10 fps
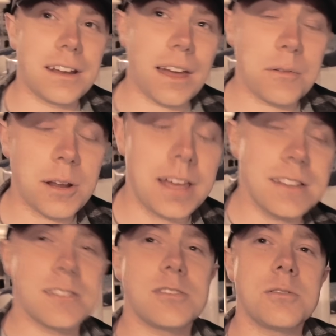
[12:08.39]
I would
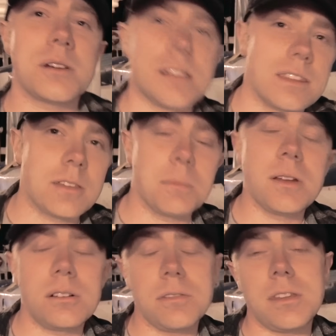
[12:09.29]
hate to do it in the
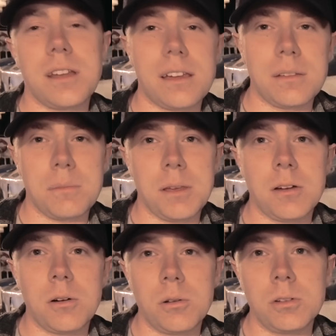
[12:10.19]
middle of the night, being
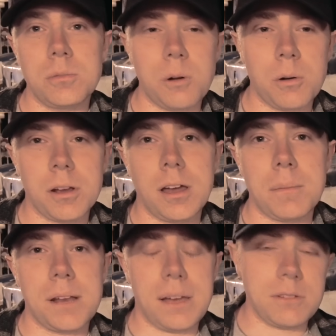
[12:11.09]
cold and woken
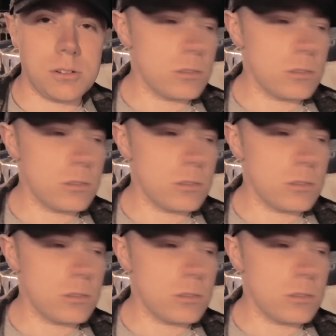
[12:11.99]
up and having to